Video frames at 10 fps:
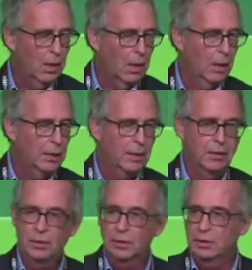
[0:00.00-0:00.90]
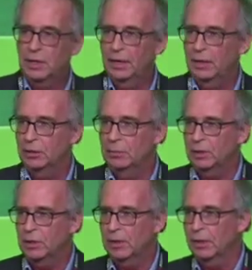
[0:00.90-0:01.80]
And then the third area,
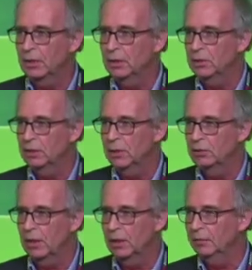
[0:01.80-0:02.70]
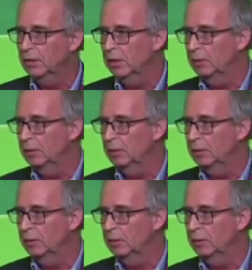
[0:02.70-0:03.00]
which I think is relevant, and I